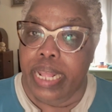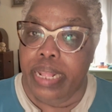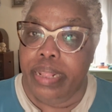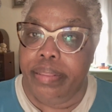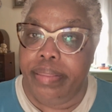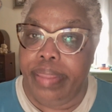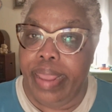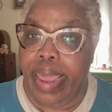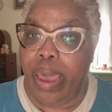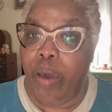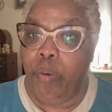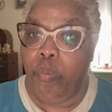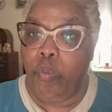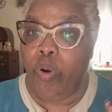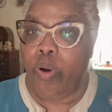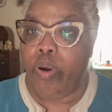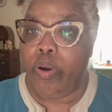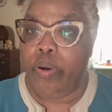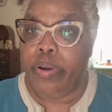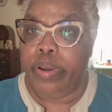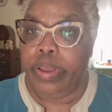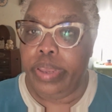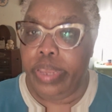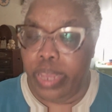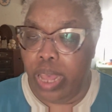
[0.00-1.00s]
that
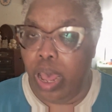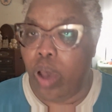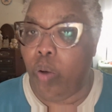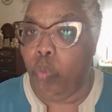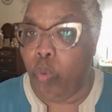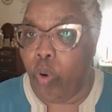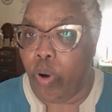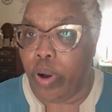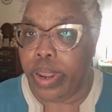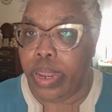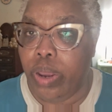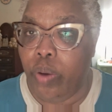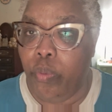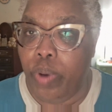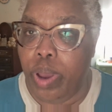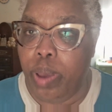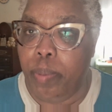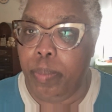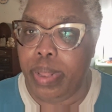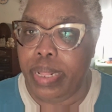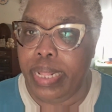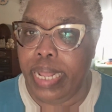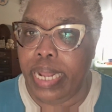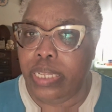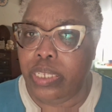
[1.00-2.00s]
were young working
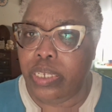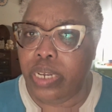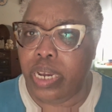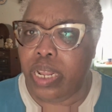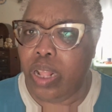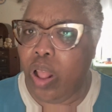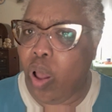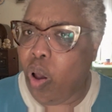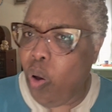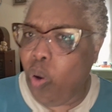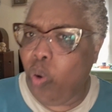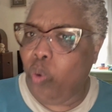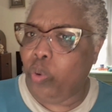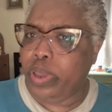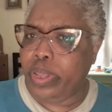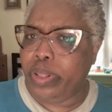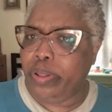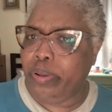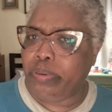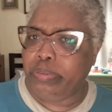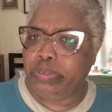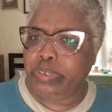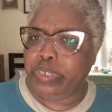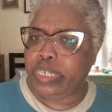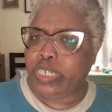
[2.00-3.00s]
women, they took it,
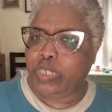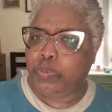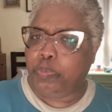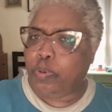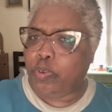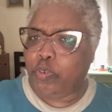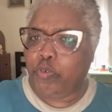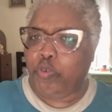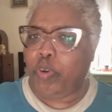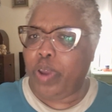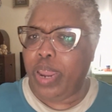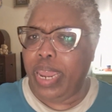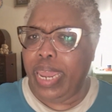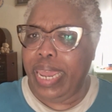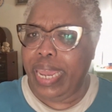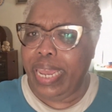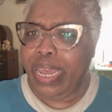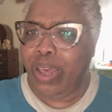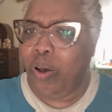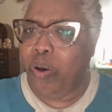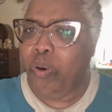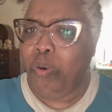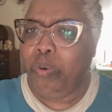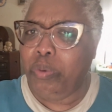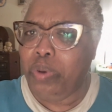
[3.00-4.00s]
she's portraying,
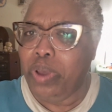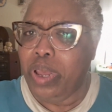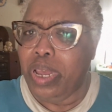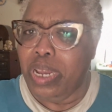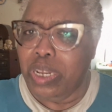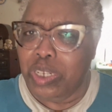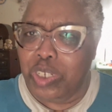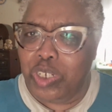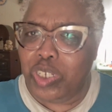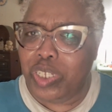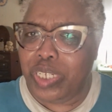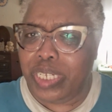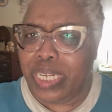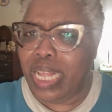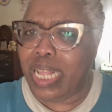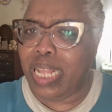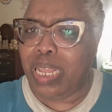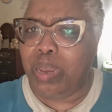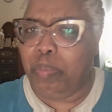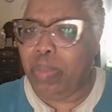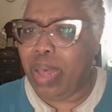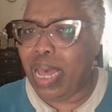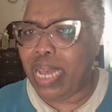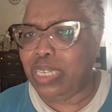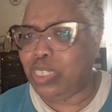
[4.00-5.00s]
she's
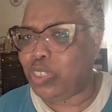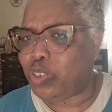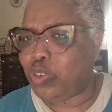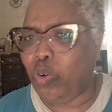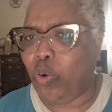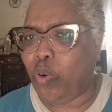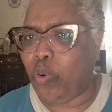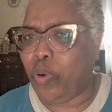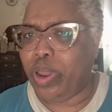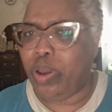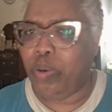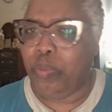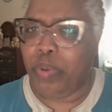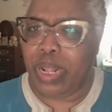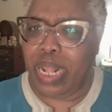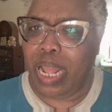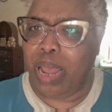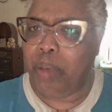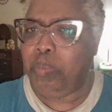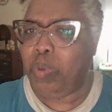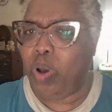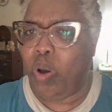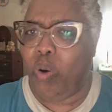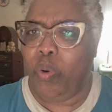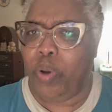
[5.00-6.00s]
telling my story and what
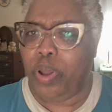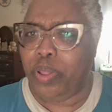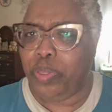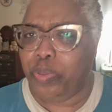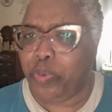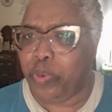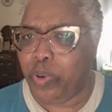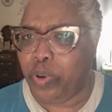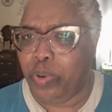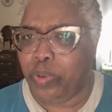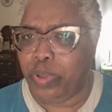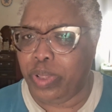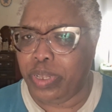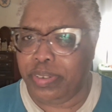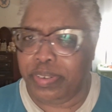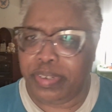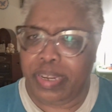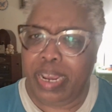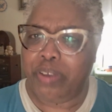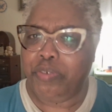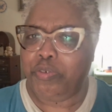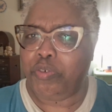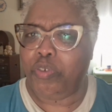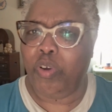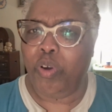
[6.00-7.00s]
I'm going through, the
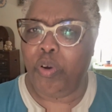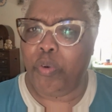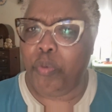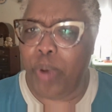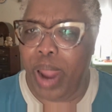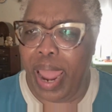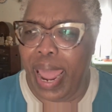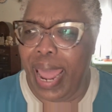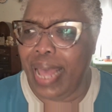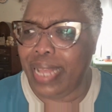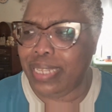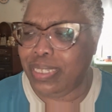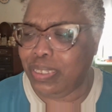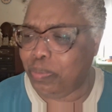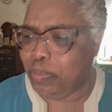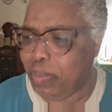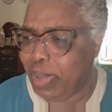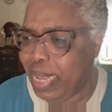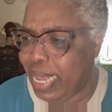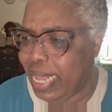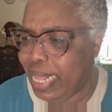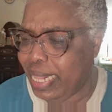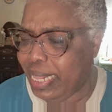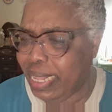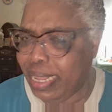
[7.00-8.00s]
sexual
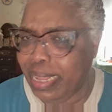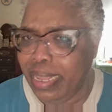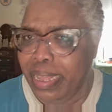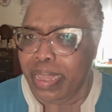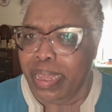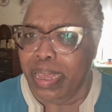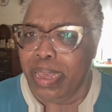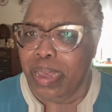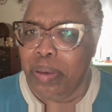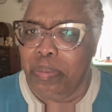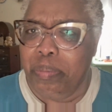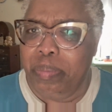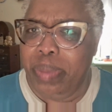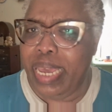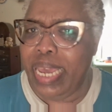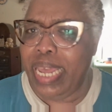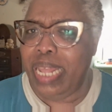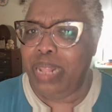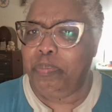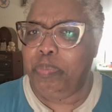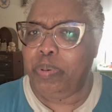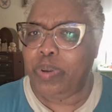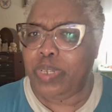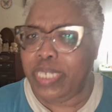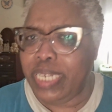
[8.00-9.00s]
harassment, the
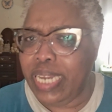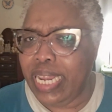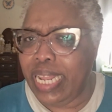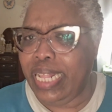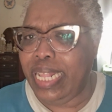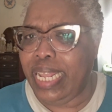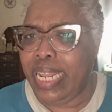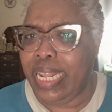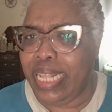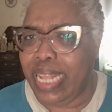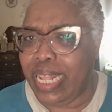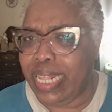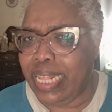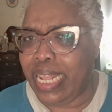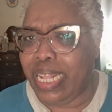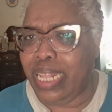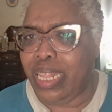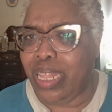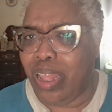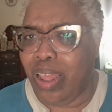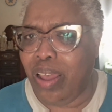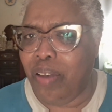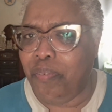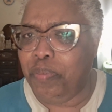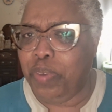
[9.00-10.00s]
men pretending that they
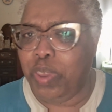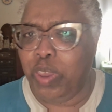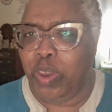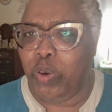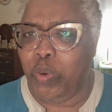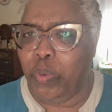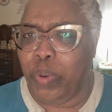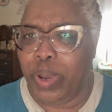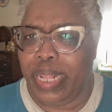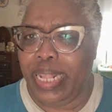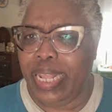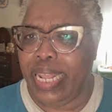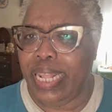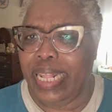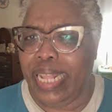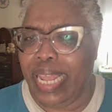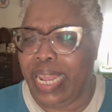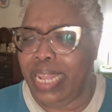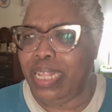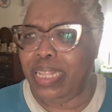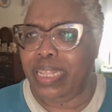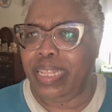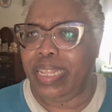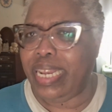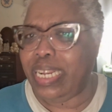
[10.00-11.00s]
love you and then
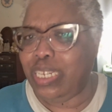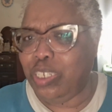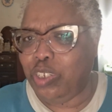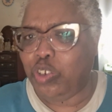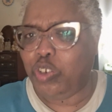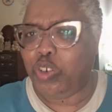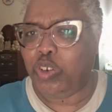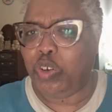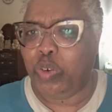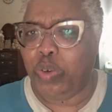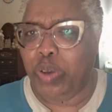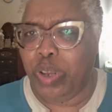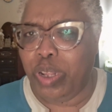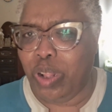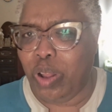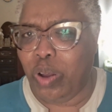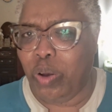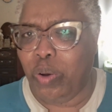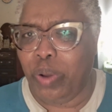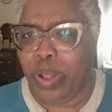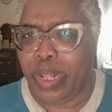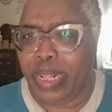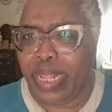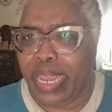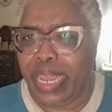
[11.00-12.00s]
they ditch you,
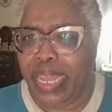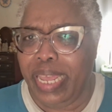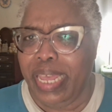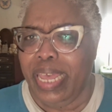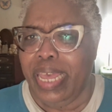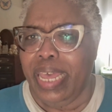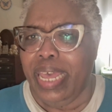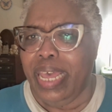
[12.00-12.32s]
and they